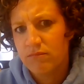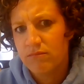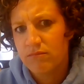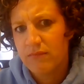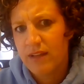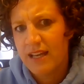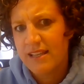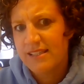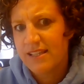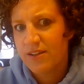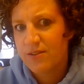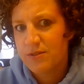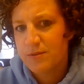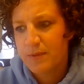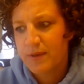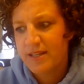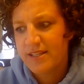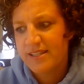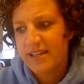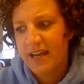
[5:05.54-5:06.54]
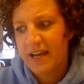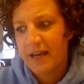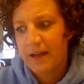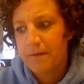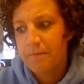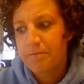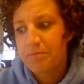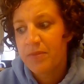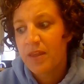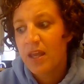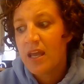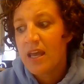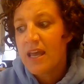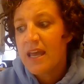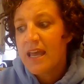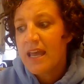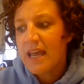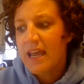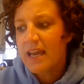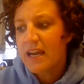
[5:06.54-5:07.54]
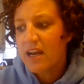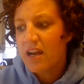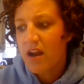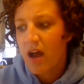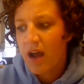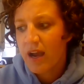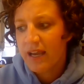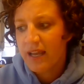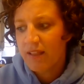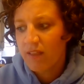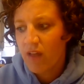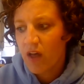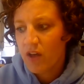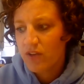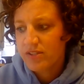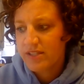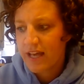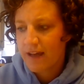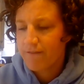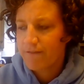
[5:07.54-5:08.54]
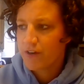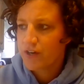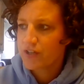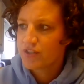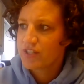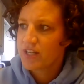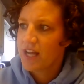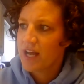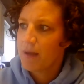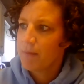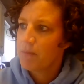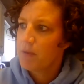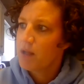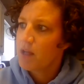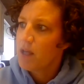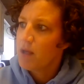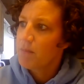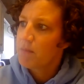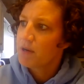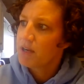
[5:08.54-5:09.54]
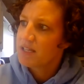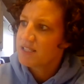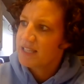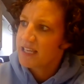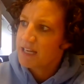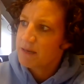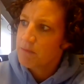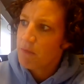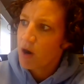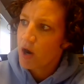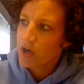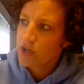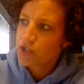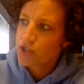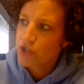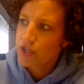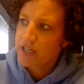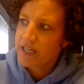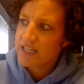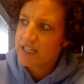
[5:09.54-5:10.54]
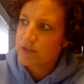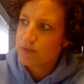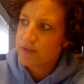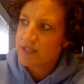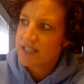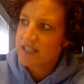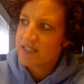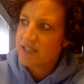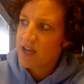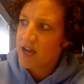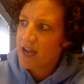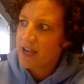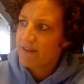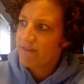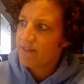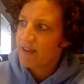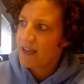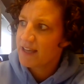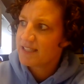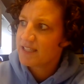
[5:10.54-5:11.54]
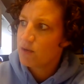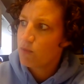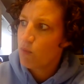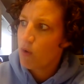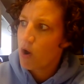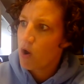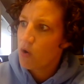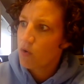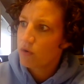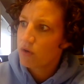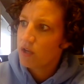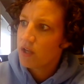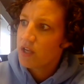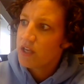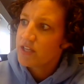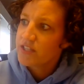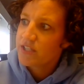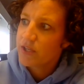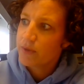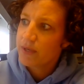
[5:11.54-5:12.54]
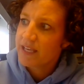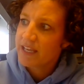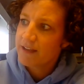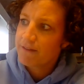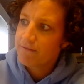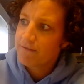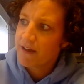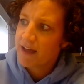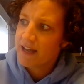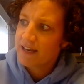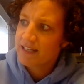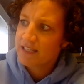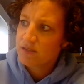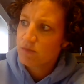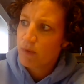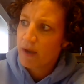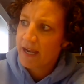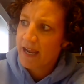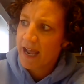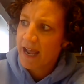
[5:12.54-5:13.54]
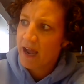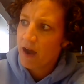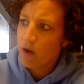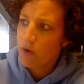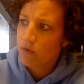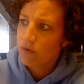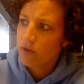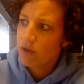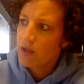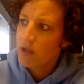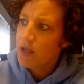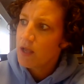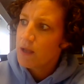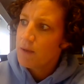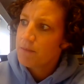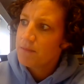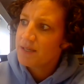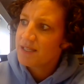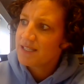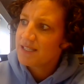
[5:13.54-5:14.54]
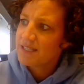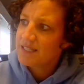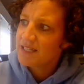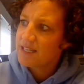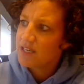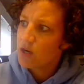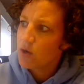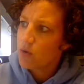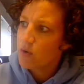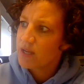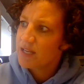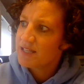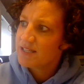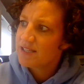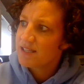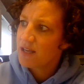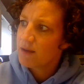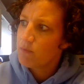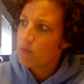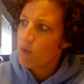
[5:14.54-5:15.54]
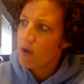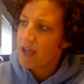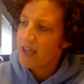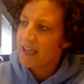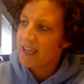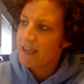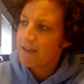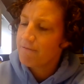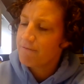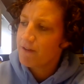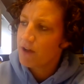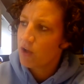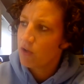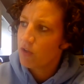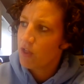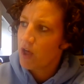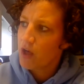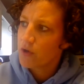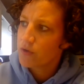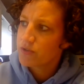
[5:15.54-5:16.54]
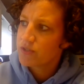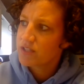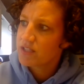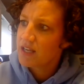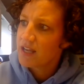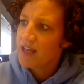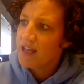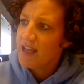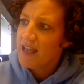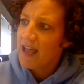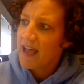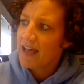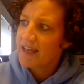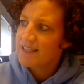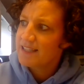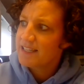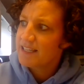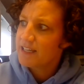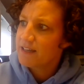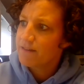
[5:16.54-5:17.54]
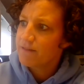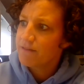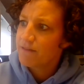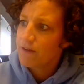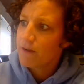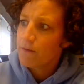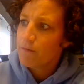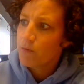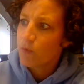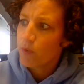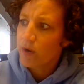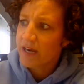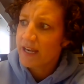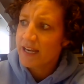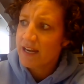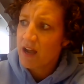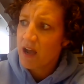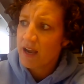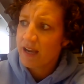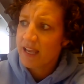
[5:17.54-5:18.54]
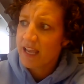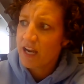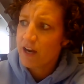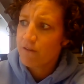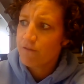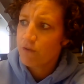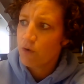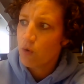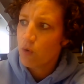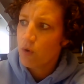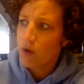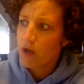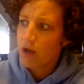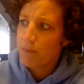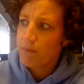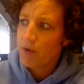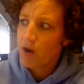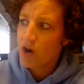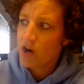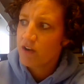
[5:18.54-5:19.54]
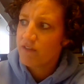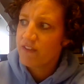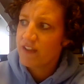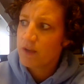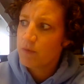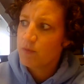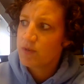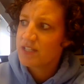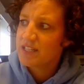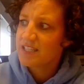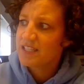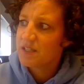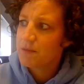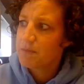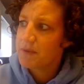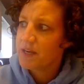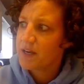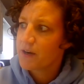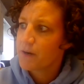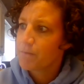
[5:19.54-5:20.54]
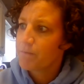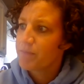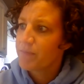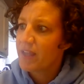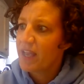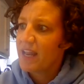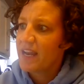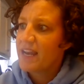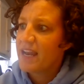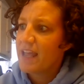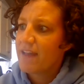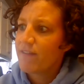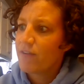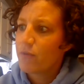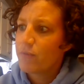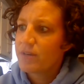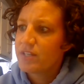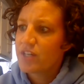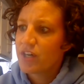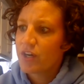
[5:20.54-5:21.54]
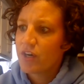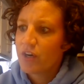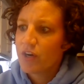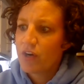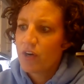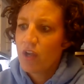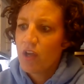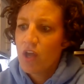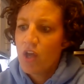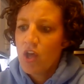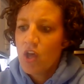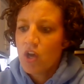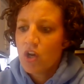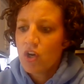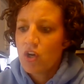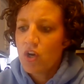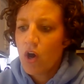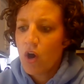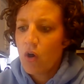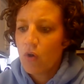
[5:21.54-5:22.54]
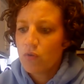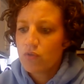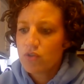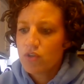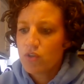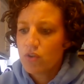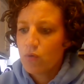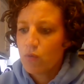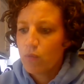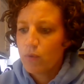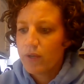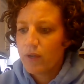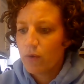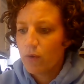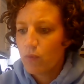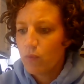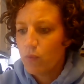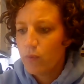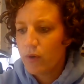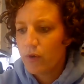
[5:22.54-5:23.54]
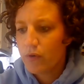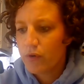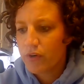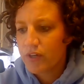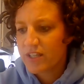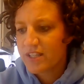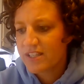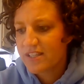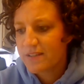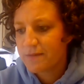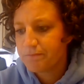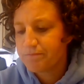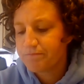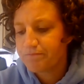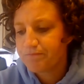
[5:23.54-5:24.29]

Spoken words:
That sounds pretty sad. He did not get lost that first time because he'd marked trees with his knife as he walked so he could find his way out. But still, in some way, he felt lost, as if, were he not careful, a part of him would disappear and never return, gone to the wilderness.